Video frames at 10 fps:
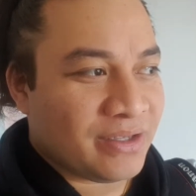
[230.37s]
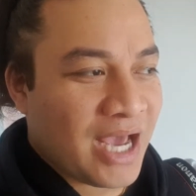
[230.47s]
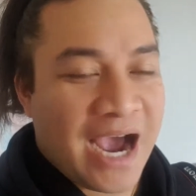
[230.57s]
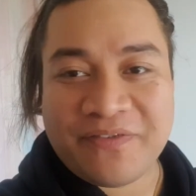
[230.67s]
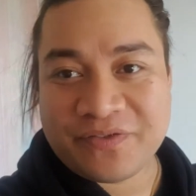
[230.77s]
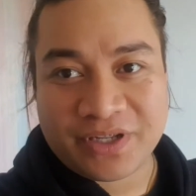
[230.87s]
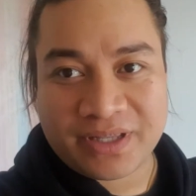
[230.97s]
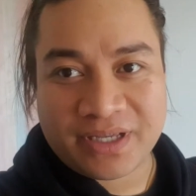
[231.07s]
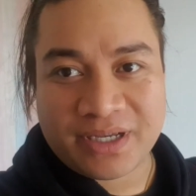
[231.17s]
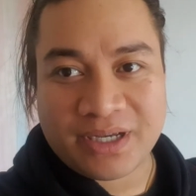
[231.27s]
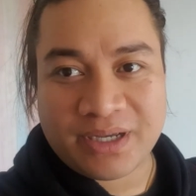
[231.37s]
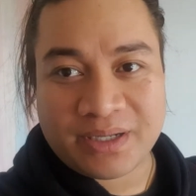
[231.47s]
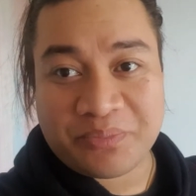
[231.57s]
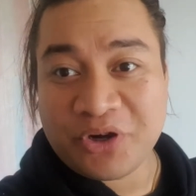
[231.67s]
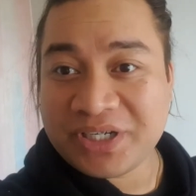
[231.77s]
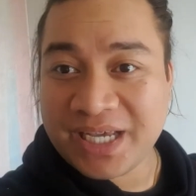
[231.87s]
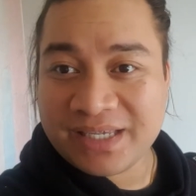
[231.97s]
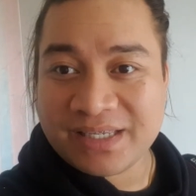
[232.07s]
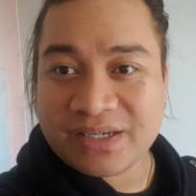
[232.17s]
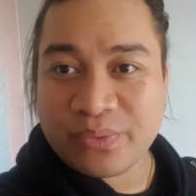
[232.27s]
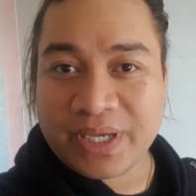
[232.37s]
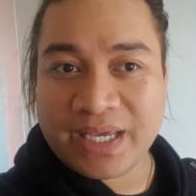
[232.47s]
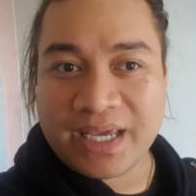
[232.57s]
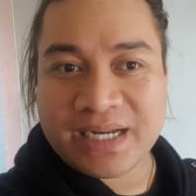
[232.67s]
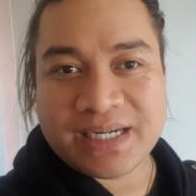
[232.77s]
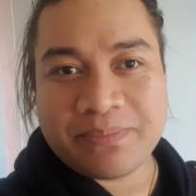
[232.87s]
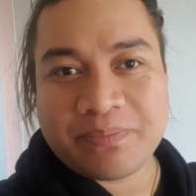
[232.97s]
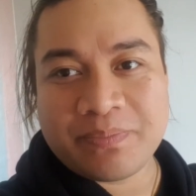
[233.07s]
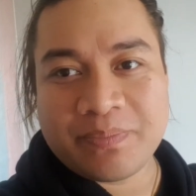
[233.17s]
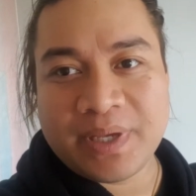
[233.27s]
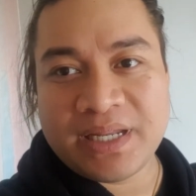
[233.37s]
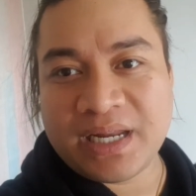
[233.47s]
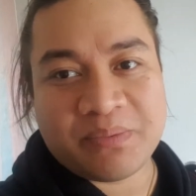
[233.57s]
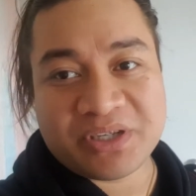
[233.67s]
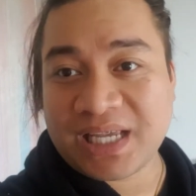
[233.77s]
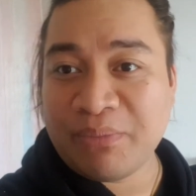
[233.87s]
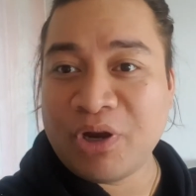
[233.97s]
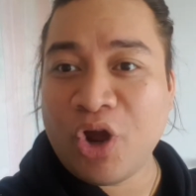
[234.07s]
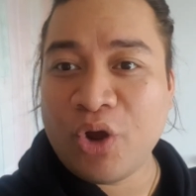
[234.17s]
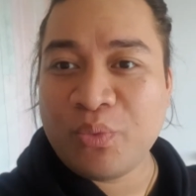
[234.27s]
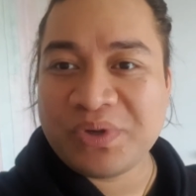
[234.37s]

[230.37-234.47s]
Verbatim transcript: after the, the protest, we ended up, ended up just coming home.